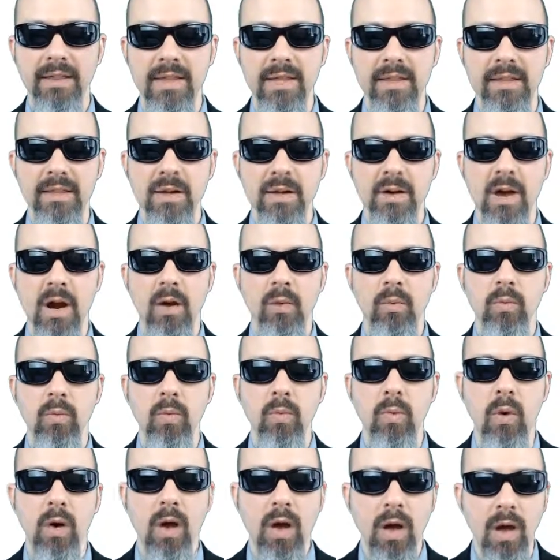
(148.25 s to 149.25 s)
that there are
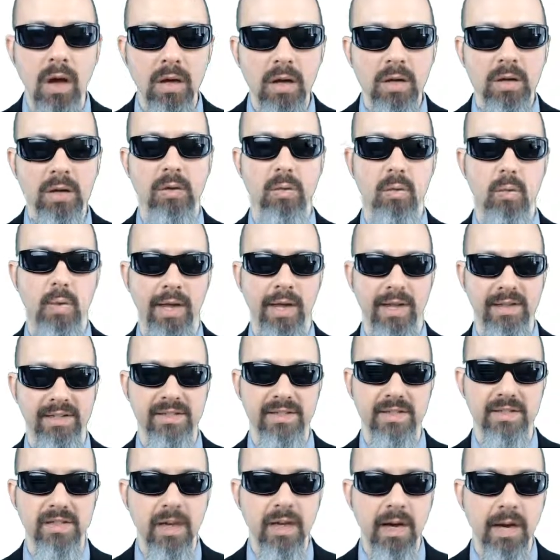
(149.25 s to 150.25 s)
wrong ways
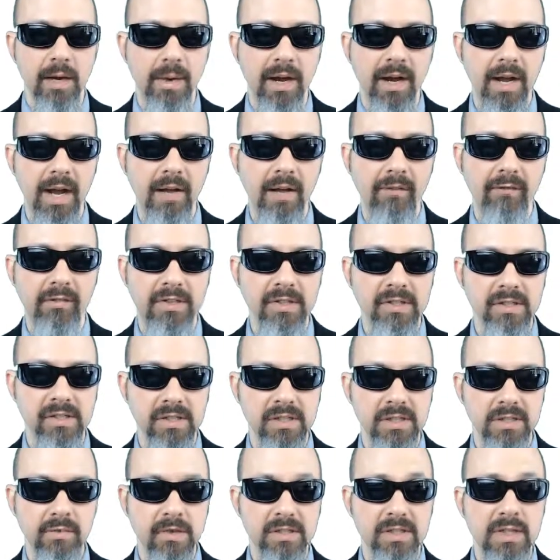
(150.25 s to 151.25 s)
to talk about confidence
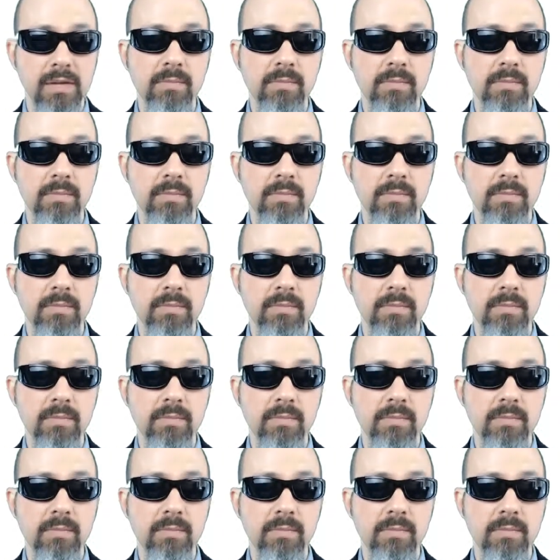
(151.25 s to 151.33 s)
intervals,